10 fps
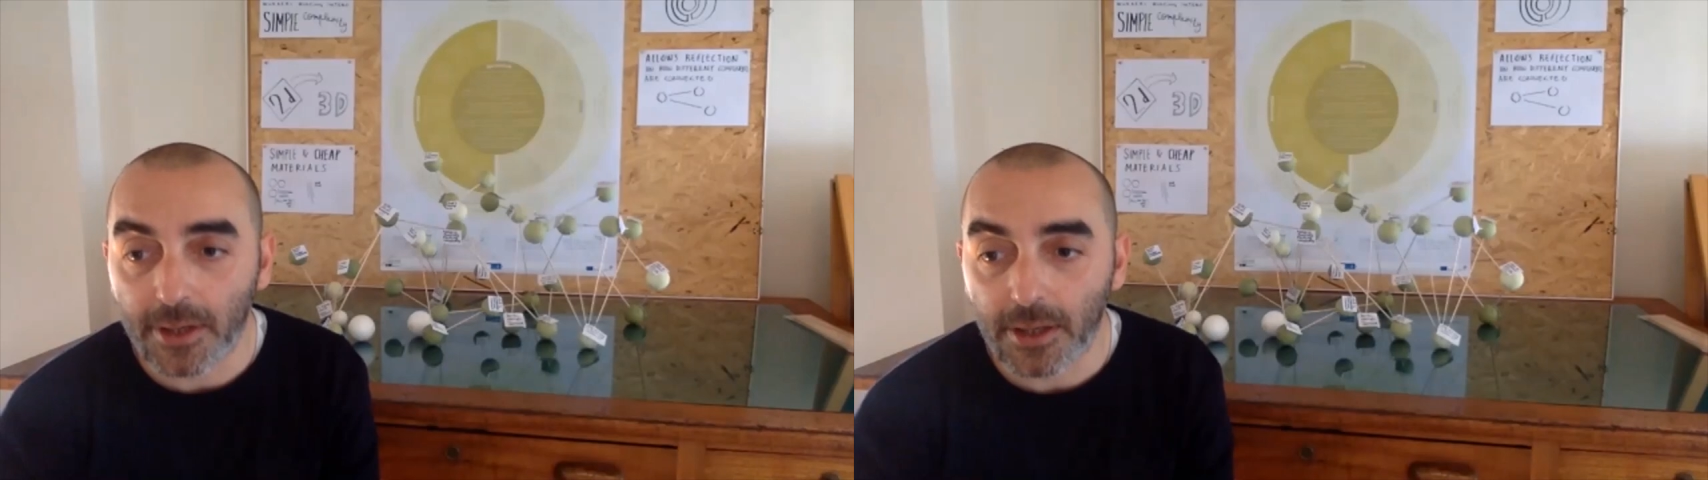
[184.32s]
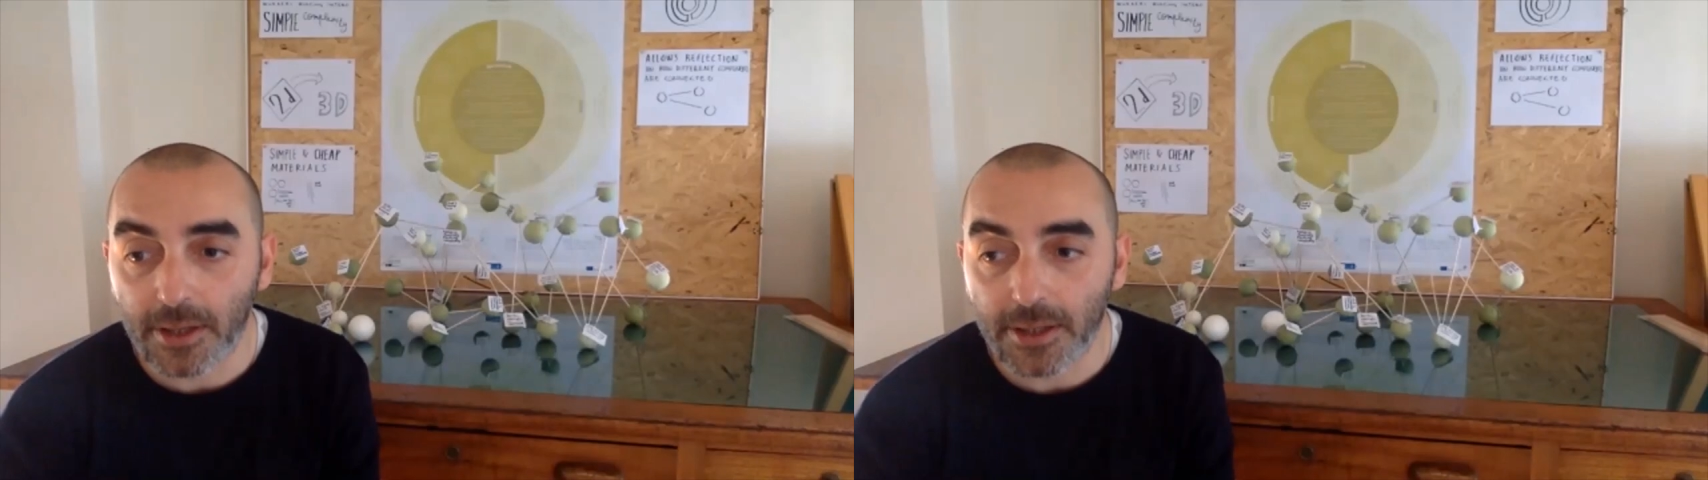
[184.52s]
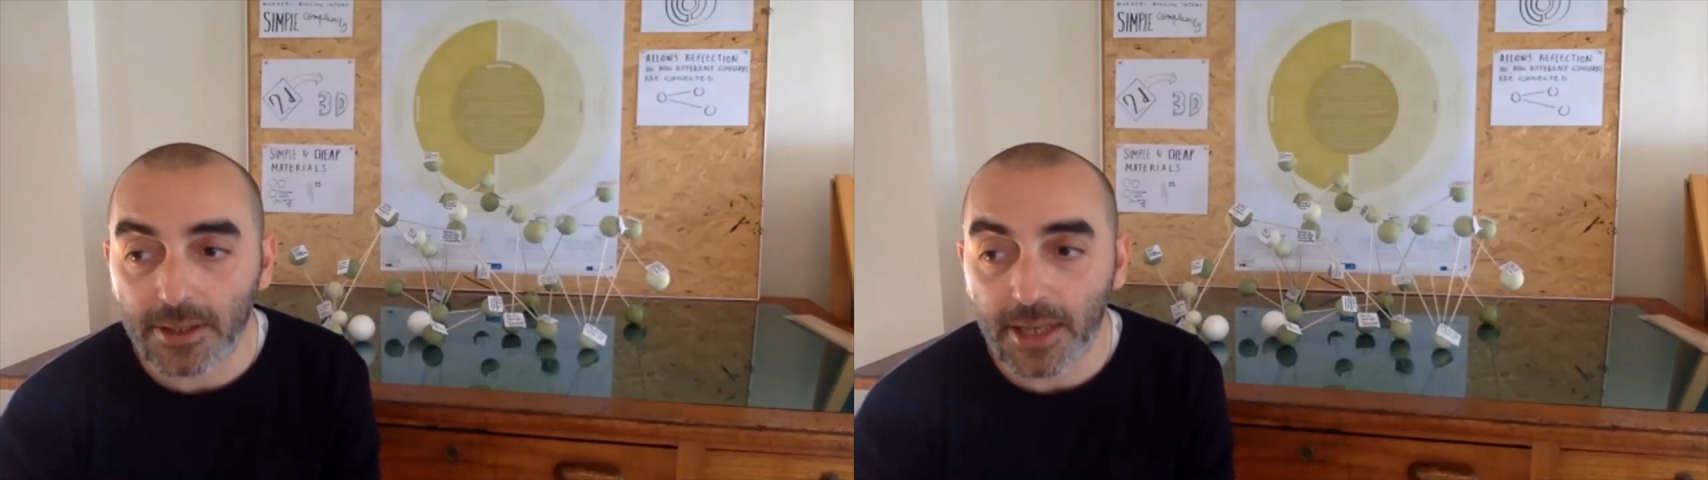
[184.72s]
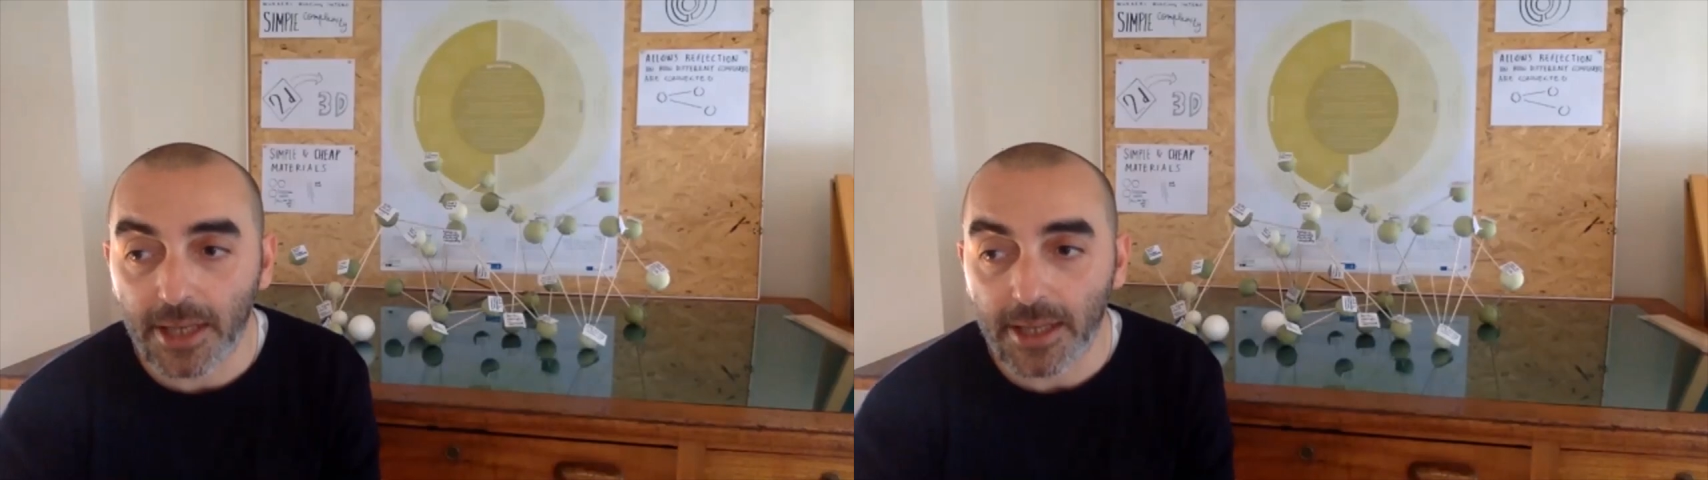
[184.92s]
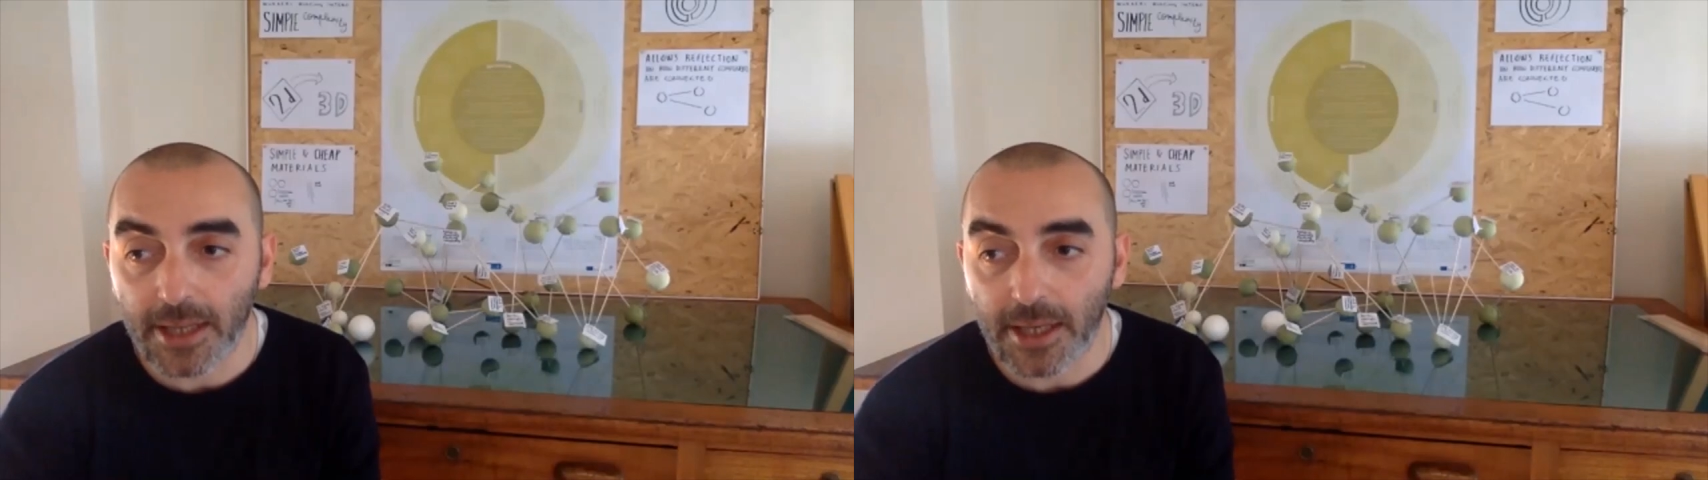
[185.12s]

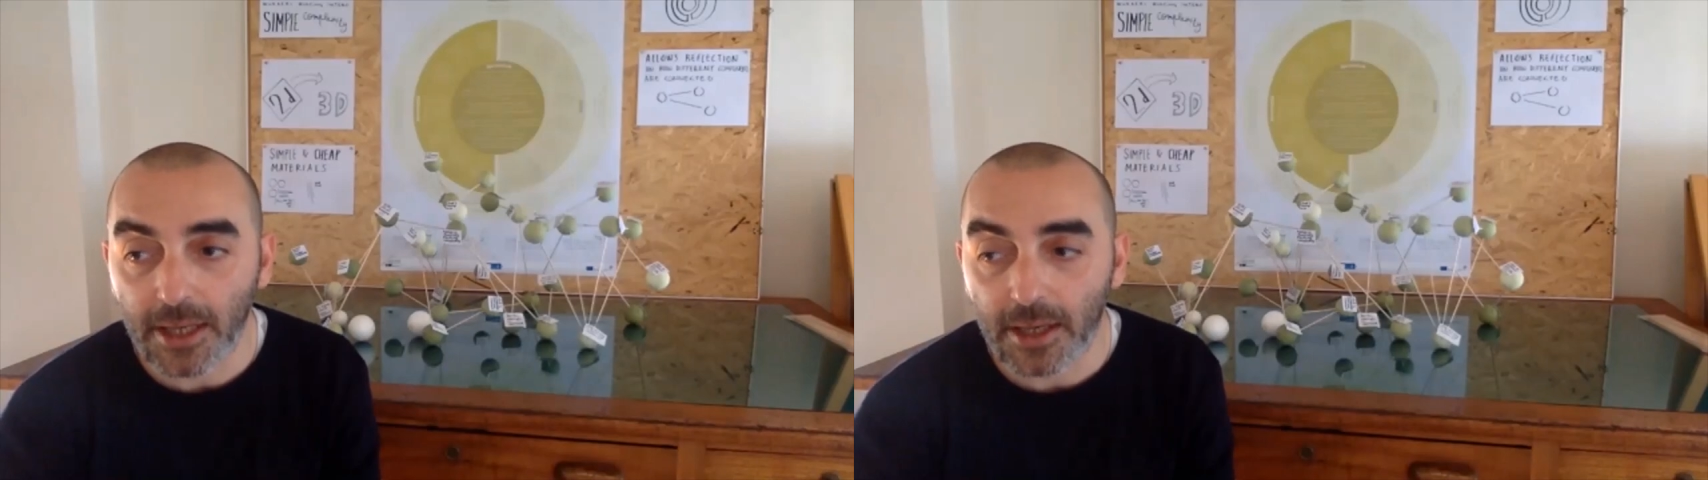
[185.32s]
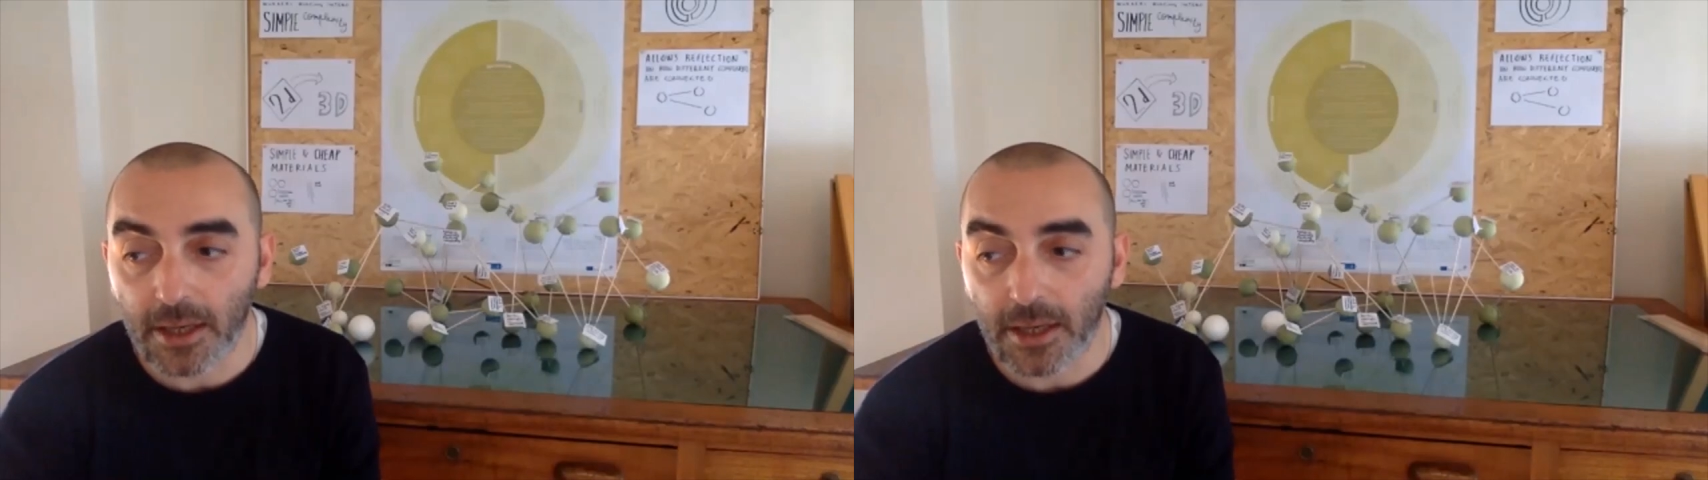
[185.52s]
daily